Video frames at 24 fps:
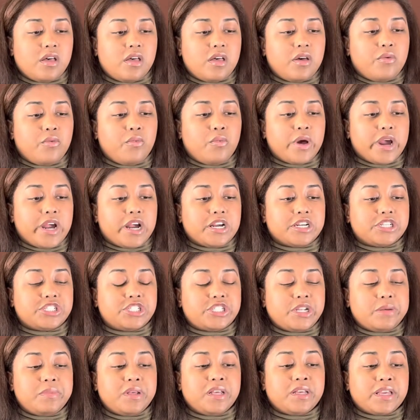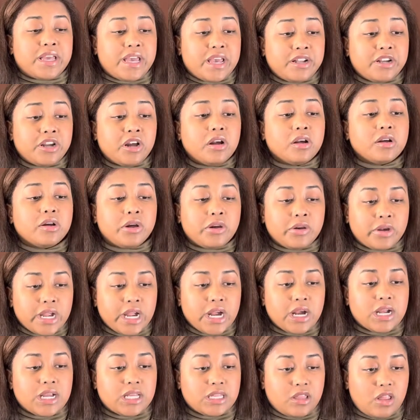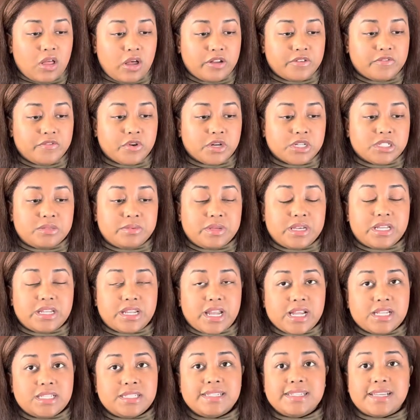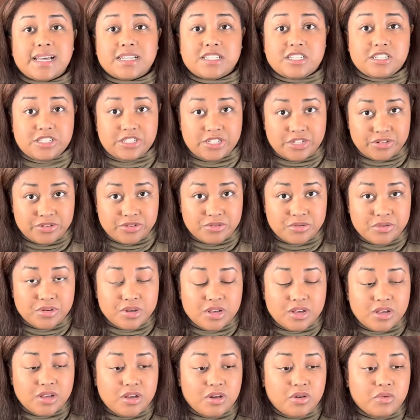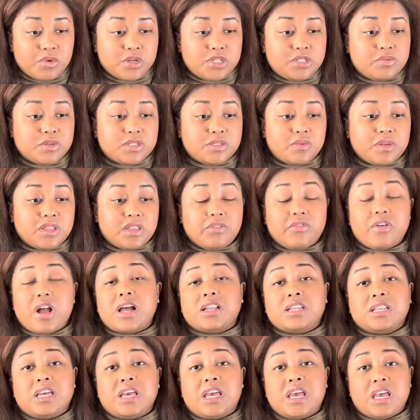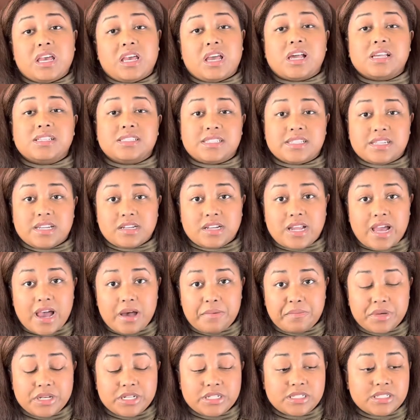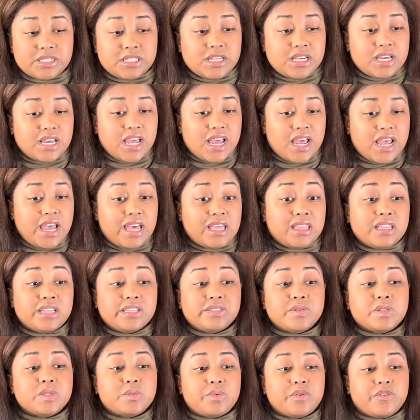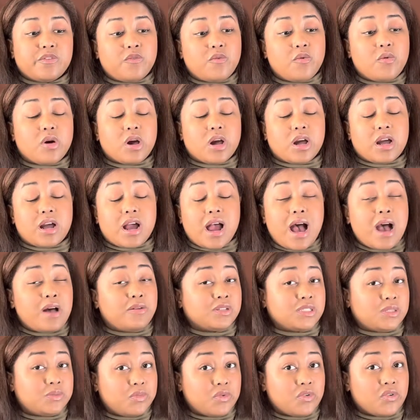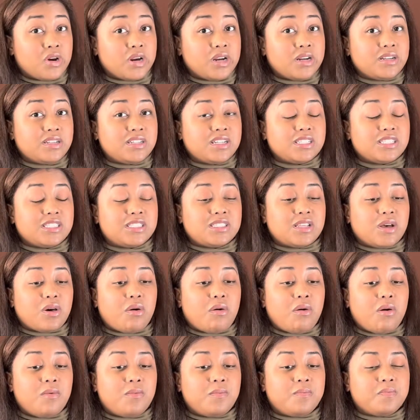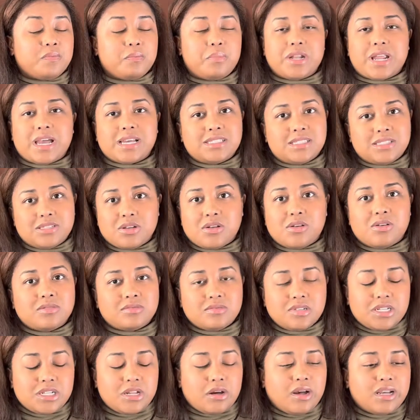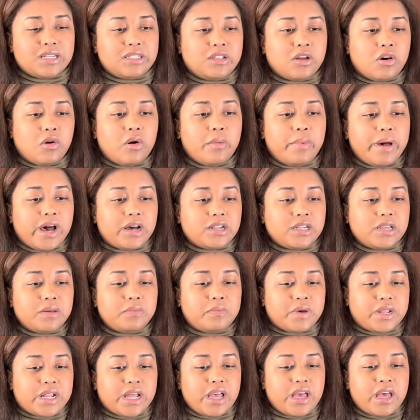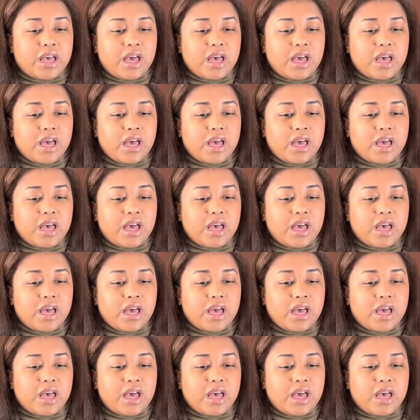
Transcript: where she began her career in law enforcement in 1992, which was when the Rodney King incident happened. And this was before I was born, so but I still, you know, I know about it, but I, uh,